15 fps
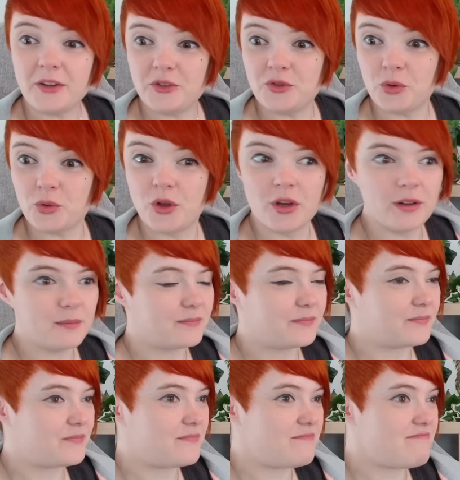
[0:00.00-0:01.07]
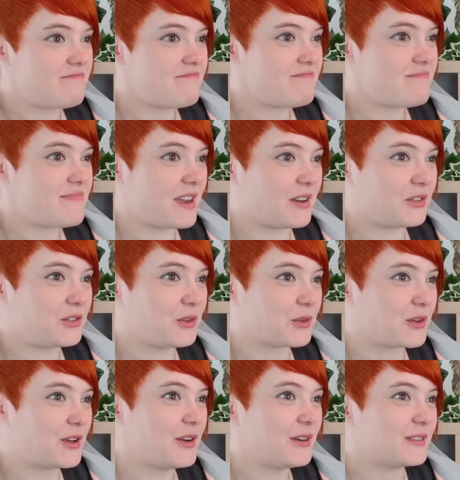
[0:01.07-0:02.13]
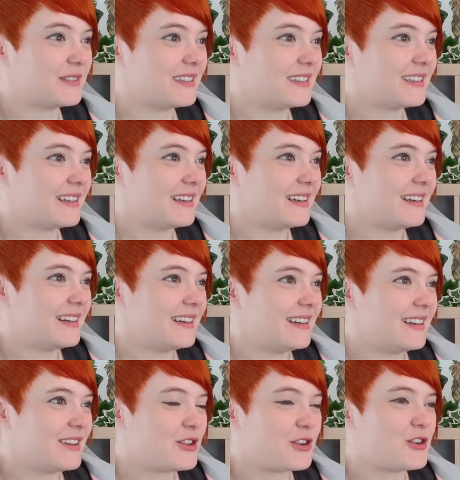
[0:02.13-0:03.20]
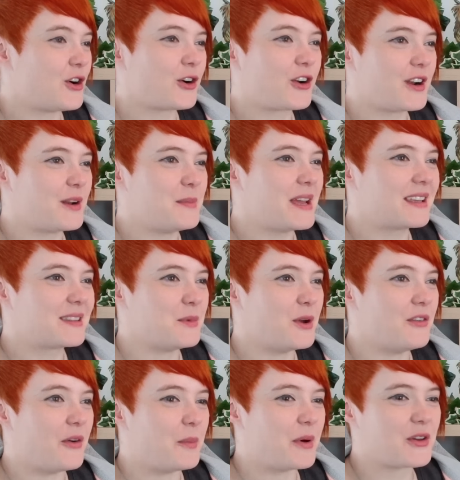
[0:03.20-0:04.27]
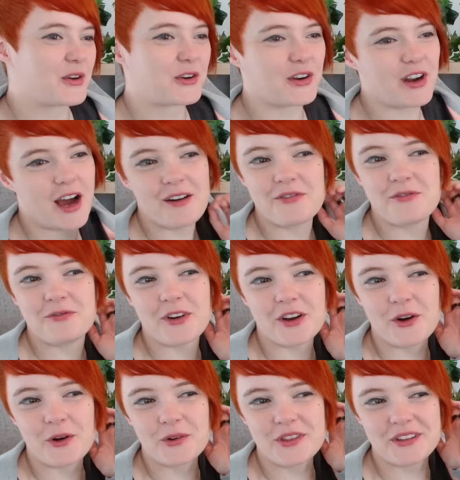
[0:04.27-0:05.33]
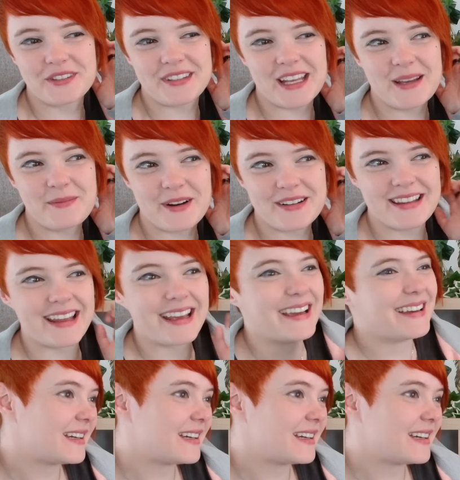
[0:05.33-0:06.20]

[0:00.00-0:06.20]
That's so cool. That's so cool. They're not going to make the movie, but they're going to have fun all the same, aren't they?